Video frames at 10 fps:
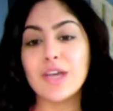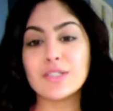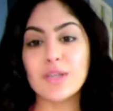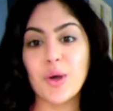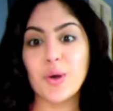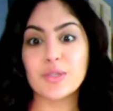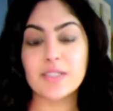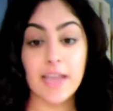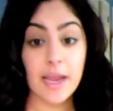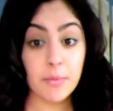So
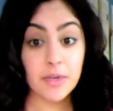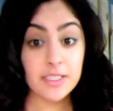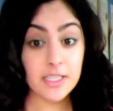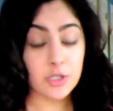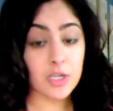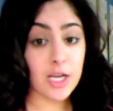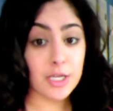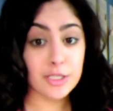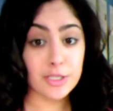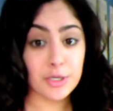today I'm going to teach you how
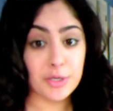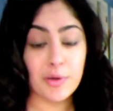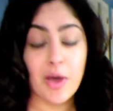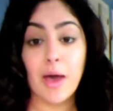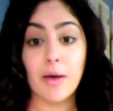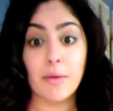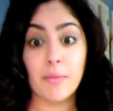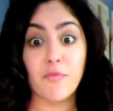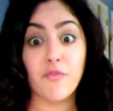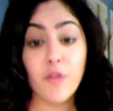to do a
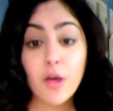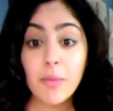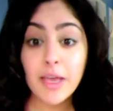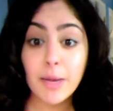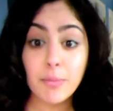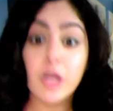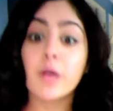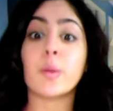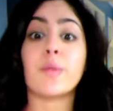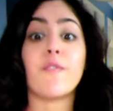full makeup look
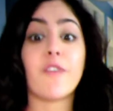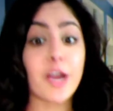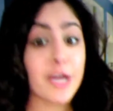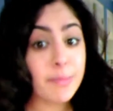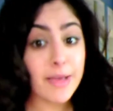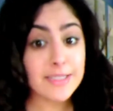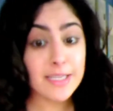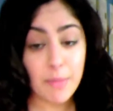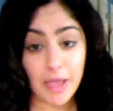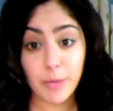with very
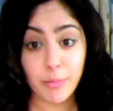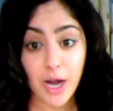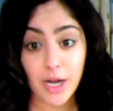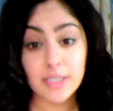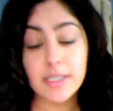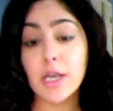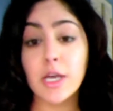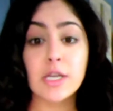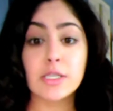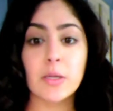basic makeup products.
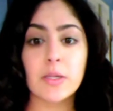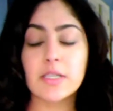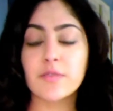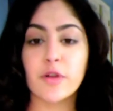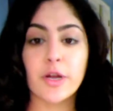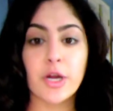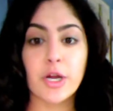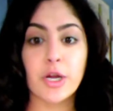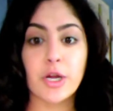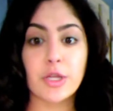So this is
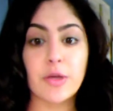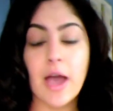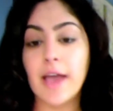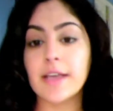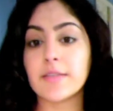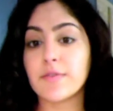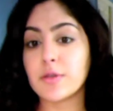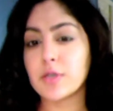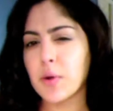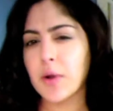for you guys if
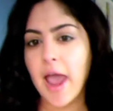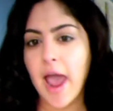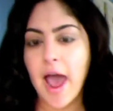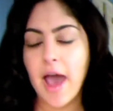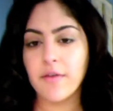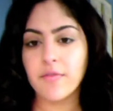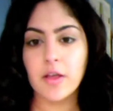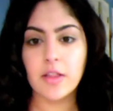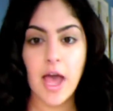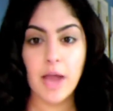you don't have
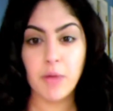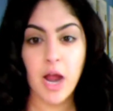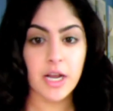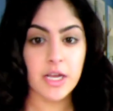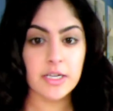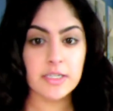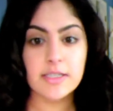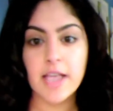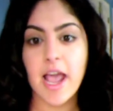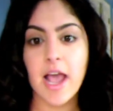a lot of
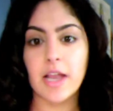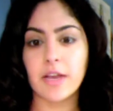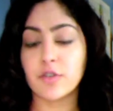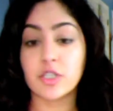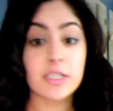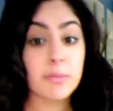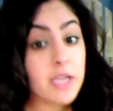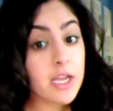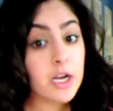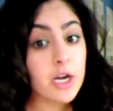products and if you're just a
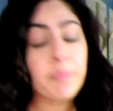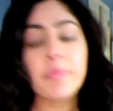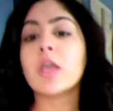beginner,